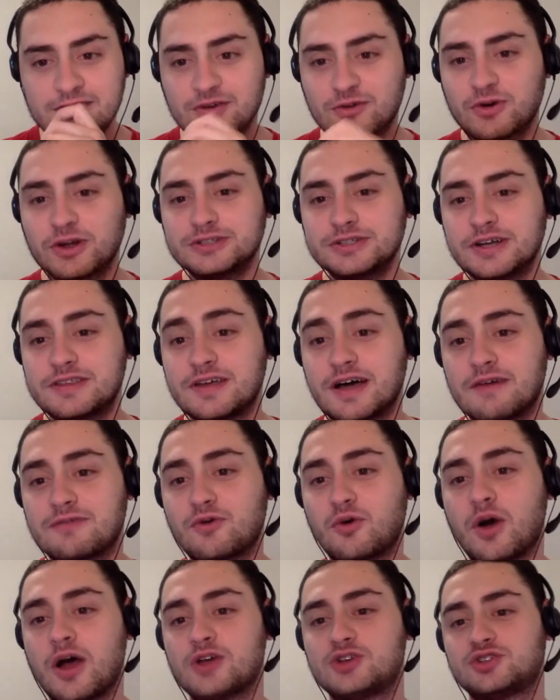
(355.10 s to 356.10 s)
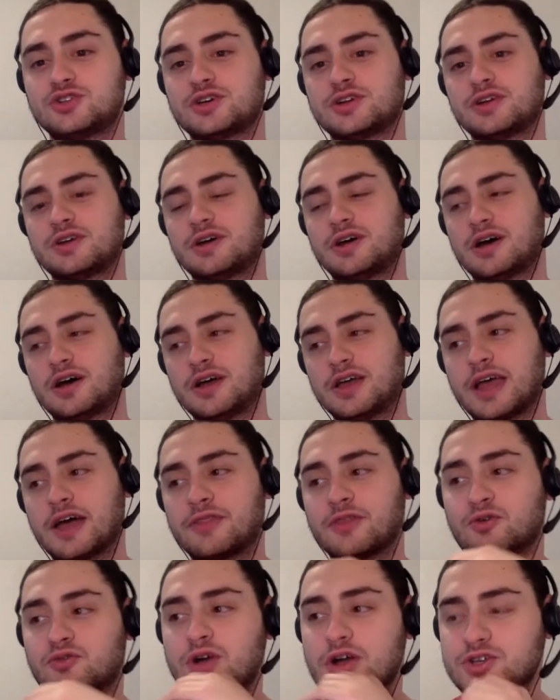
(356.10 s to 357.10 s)
It's a really tough question. You
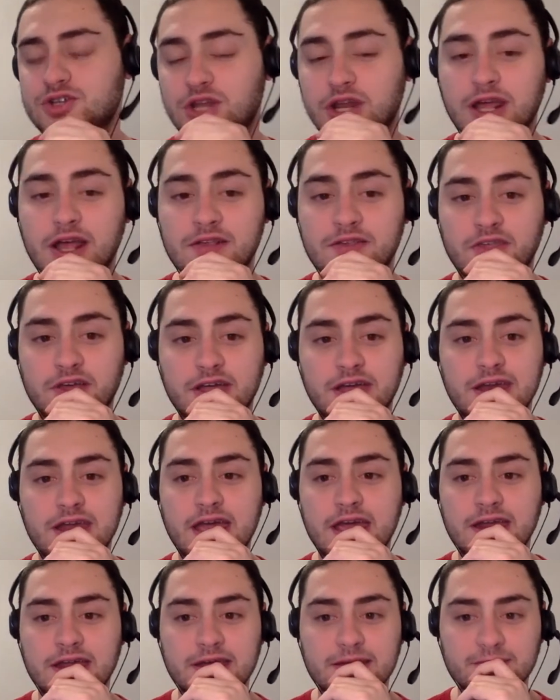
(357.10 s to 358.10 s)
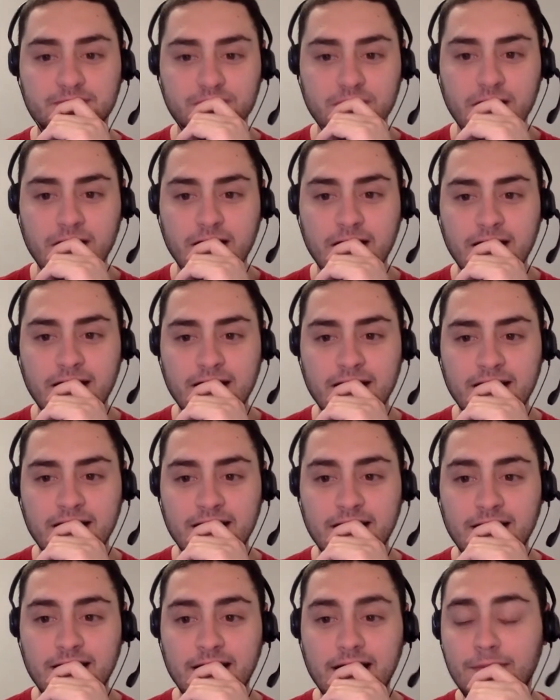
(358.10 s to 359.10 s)
got the Russian against the Canadian.
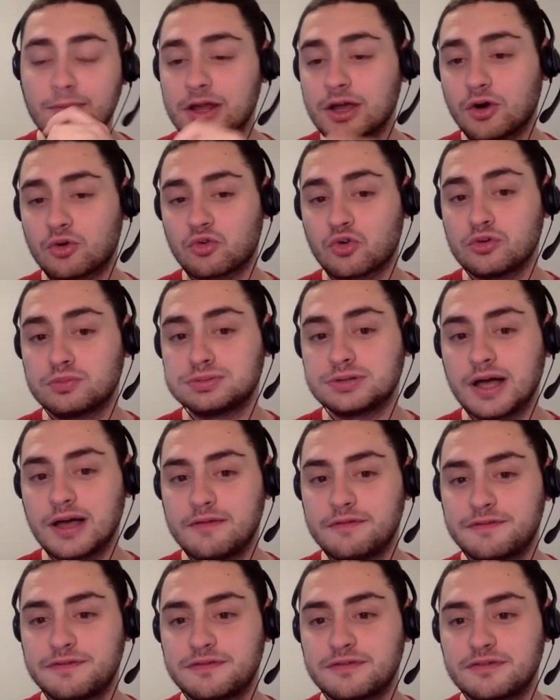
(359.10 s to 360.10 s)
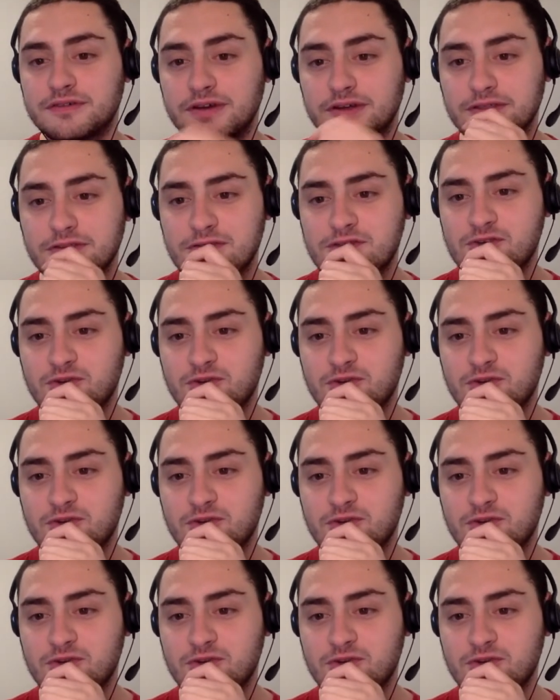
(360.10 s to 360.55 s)
I'm going to go Rublev in